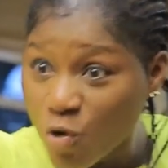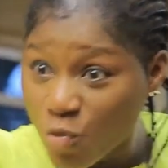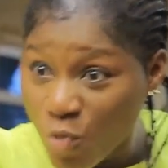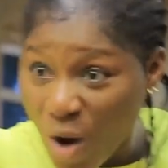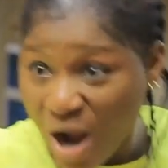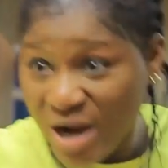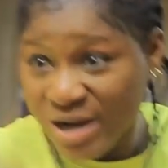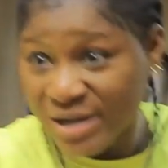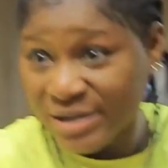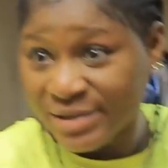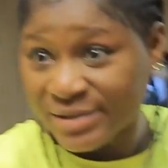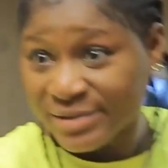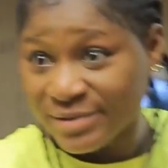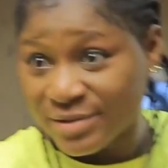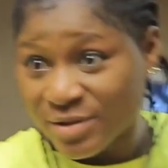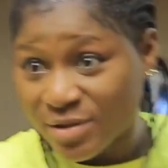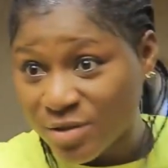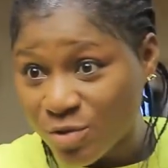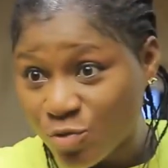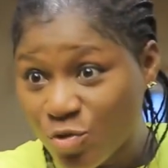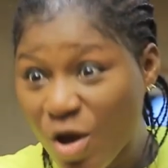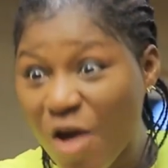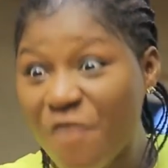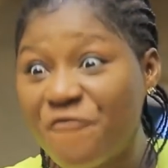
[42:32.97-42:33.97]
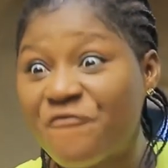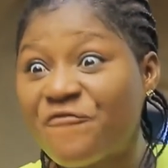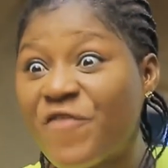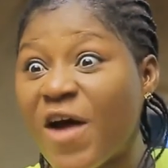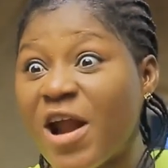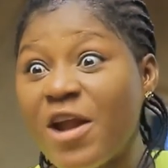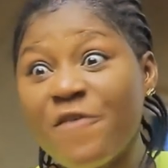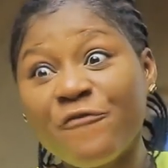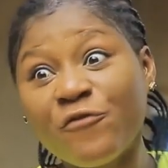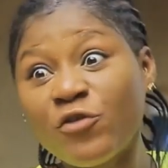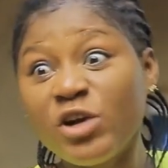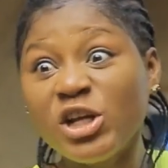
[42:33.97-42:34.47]
a
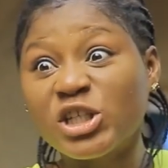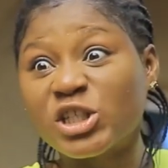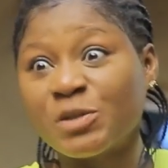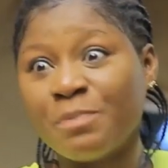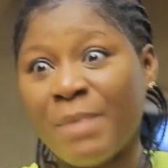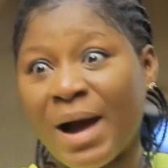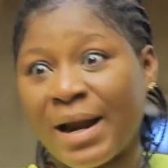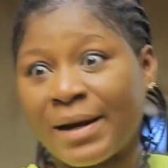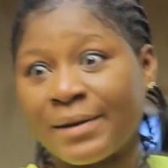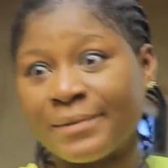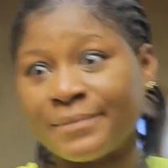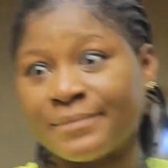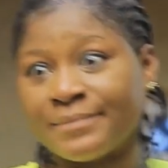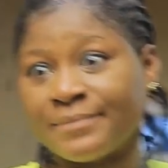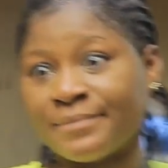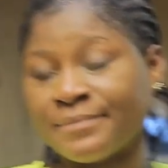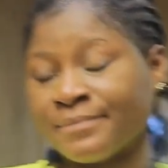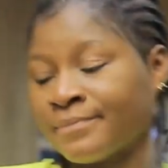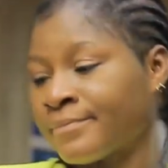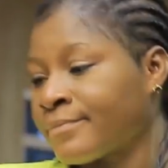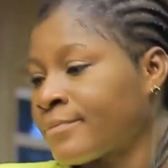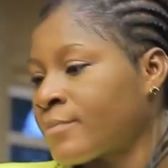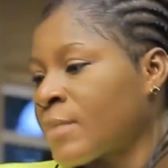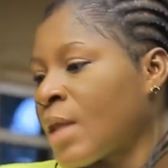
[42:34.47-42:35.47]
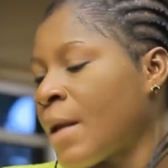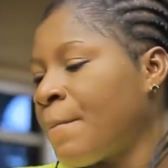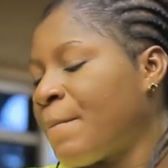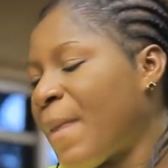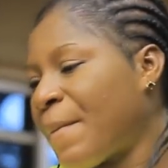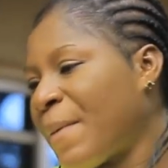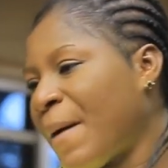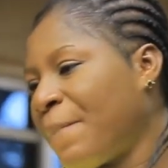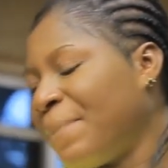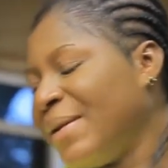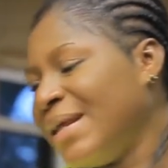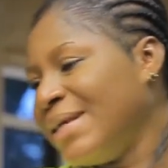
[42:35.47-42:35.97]
very foolish man.
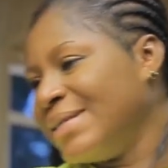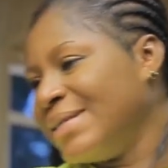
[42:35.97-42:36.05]
Papa,